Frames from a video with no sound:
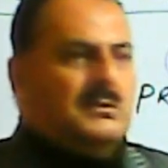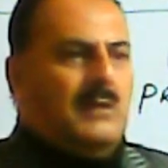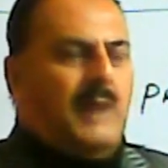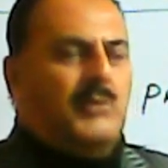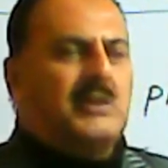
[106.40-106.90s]

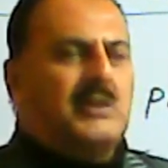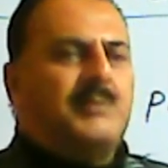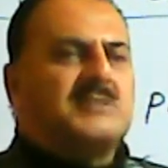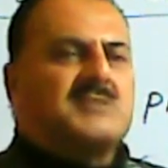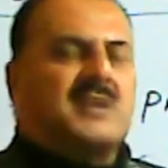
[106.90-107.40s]
And most
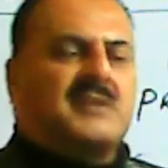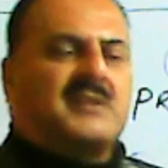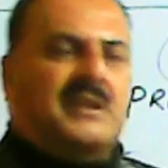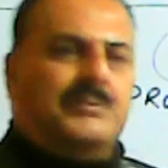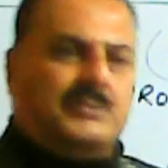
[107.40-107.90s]
people start
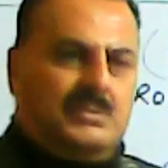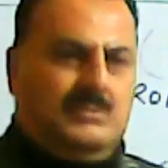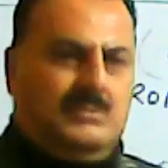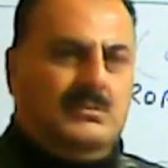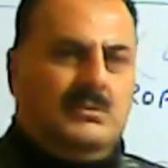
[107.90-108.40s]
crimes.
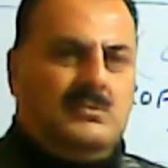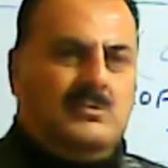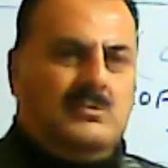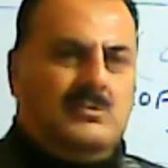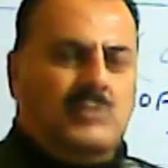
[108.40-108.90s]

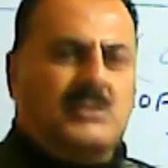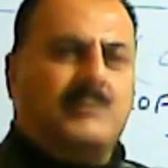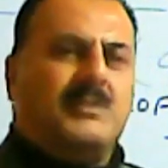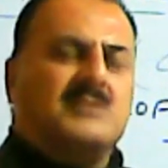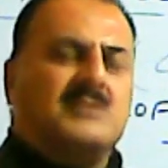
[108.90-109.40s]
Most
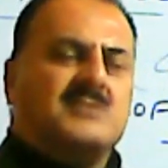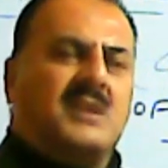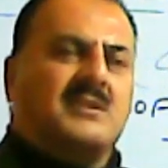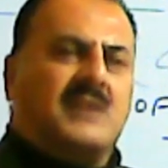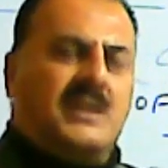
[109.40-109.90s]
people
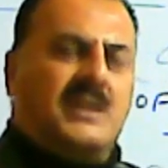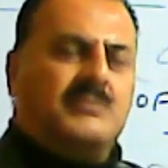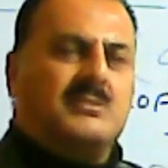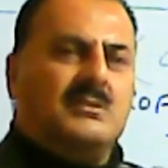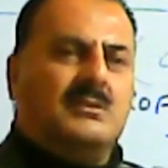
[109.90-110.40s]
start
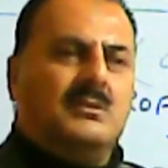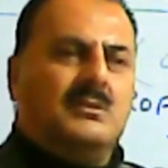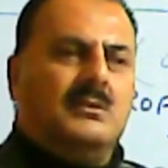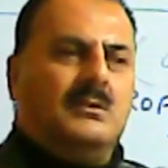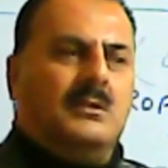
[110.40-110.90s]
crimes
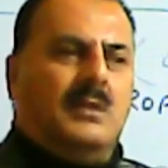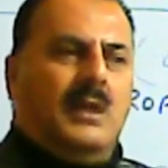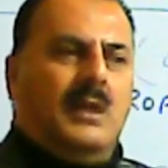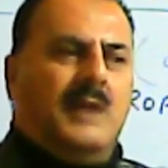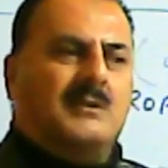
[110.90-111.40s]

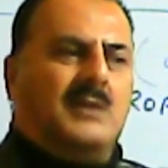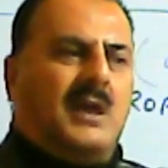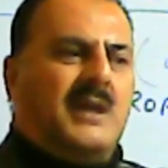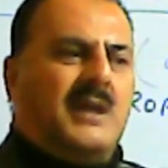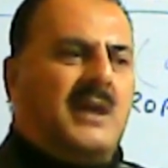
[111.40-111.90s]
and the
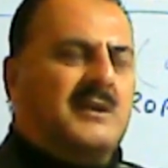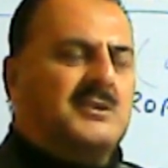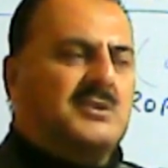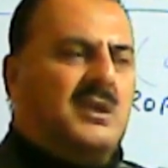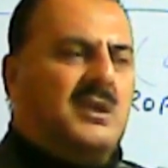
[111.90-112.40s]
law and
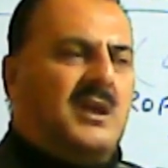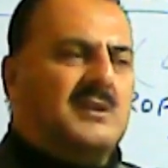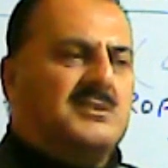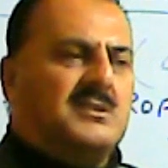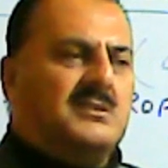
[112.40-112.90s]
order, order
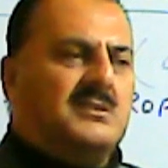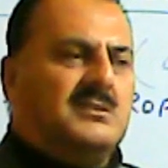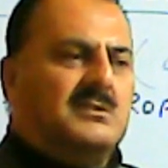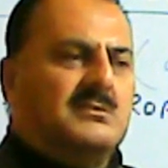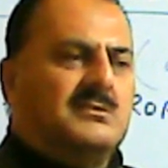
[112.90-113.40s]

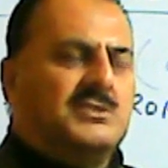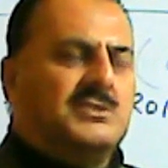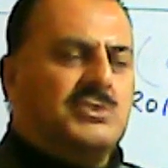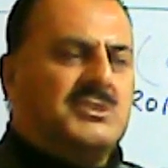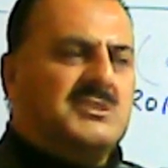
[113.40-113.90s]
uh,
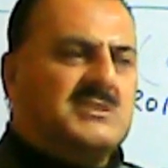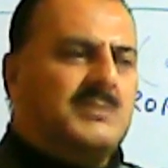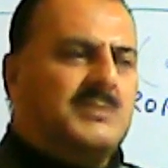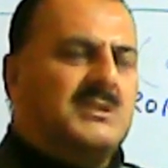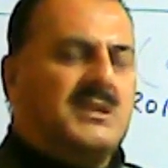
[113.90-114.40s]
situation
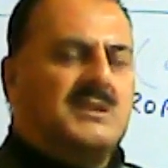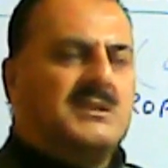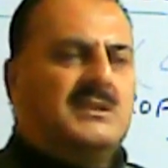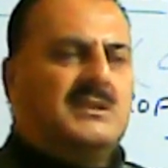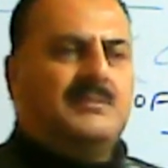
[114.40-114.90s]
disturbs in the
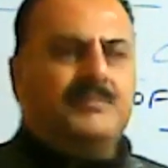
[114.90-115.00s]
country.